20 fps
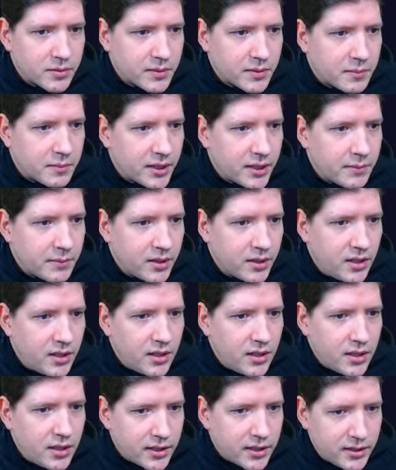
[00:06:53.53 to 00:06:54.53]
a pipe.
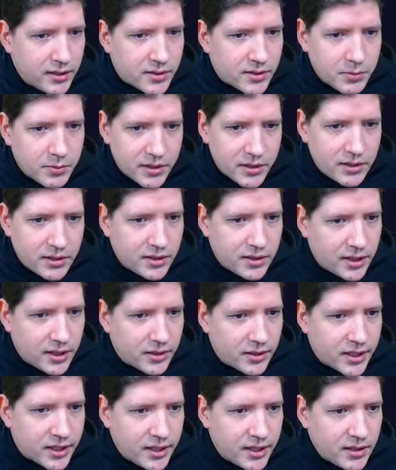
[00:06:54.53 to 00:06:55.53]
At least one, yeah,
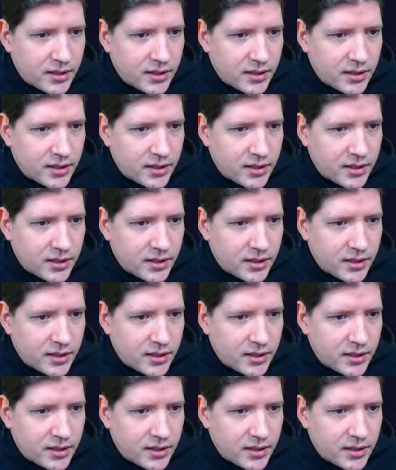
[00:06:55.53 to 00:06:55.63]
okay.